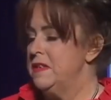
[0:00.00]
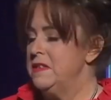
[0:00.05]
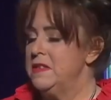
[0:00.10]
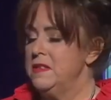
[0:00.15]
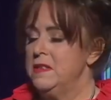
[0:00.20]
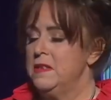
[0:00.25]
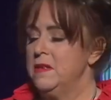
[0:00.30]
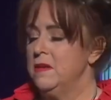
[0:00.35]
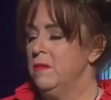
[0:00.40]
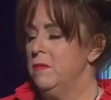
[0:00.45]

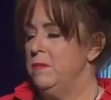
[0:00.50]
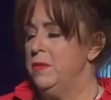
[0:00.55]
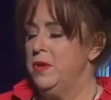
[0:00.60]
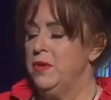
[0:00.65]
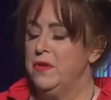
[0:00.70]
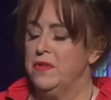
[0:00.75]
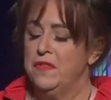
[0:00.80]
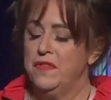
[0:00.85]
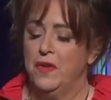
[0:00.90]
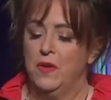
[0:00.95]
Yes,
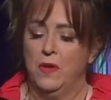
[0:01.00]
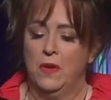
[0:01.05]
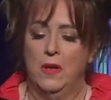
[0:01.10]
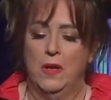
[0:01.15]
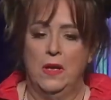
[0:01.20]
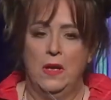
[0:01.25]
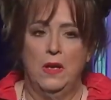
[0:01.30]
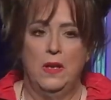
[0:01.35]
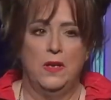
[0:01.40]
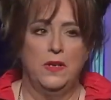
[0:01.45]
beautiful.
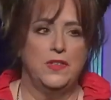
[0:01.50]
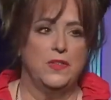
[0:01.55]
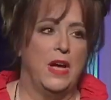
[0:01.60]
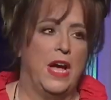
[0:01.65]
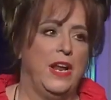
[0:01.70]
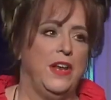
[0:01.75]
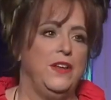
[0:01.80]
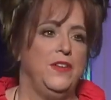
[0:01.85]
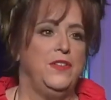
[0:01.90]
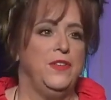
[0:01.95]

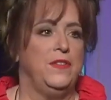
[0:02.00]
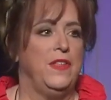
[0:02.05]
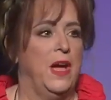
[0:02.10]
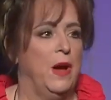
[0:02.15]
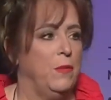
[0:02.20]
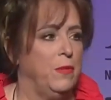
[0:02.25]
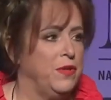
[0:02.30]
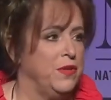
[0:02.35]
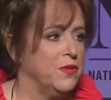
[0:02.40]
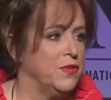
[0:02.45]
So, how do you
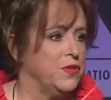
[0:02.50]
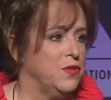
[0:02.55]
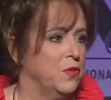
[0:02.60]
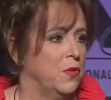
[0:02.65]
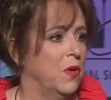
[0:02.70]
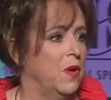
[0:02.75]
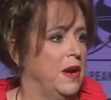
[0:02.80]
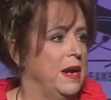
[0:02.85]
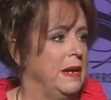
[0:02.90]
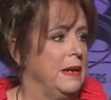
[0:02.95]
do that with your
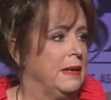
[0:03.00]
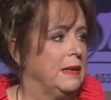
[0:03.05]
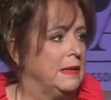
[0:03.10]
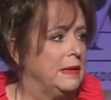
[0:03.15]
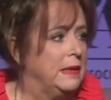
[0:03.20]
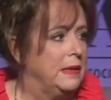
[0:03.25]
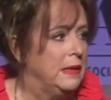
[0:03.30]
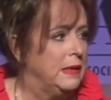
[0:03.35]
story?